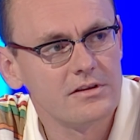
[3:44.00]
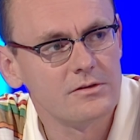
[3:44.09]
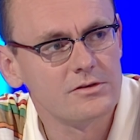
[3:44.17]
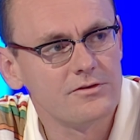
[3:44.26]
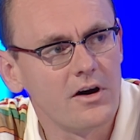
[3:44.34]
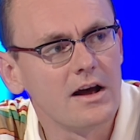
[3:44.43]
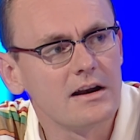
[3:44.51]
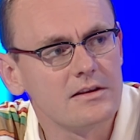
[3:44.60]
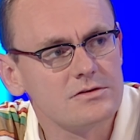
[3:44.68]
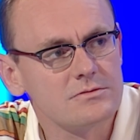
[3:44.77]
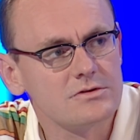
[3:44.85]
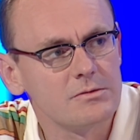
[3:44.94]
There was finally
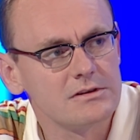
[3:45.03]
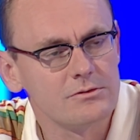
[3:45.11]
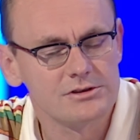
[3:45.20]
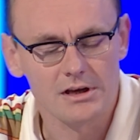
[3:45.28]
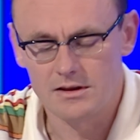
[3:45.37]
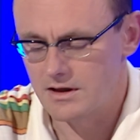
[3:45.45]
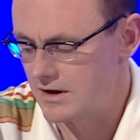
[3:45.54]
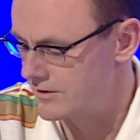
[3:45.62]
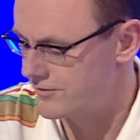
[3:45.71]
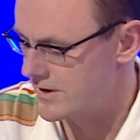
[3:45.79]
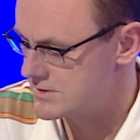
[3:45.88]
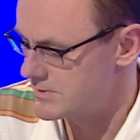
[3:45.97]
there's some trouble. Everyone saying that
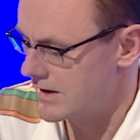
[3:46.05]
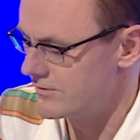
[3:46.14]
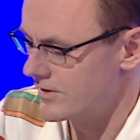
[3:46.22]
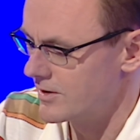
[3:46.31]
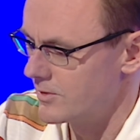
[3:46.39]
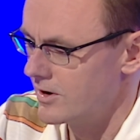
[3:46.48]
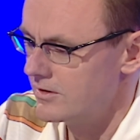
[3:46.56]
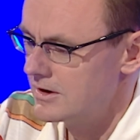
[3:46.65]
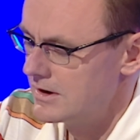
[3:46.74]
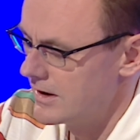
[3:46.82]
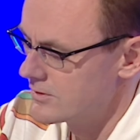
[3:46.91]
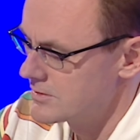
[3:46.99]
England fans behaving very well, and
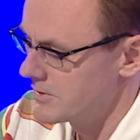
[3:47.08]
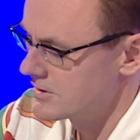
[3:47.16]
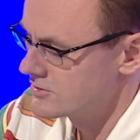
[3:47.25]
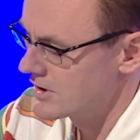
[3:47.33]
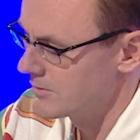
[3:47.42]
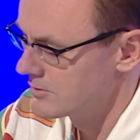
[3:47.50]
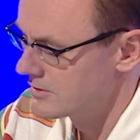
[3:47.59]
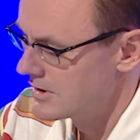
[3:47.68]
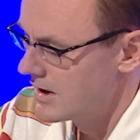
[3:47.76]
there was a bit of trouble.